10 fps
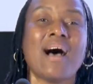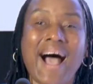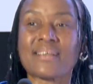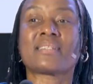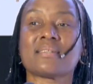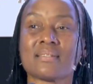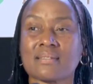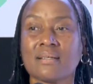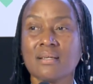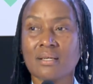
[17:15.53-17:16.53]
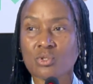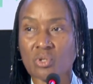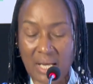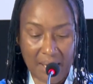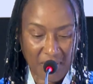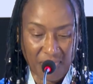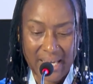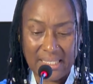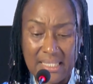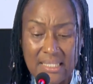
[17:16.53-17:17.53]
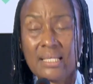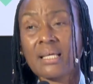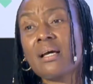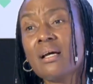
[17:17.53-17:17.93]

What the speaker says: access to climate financing.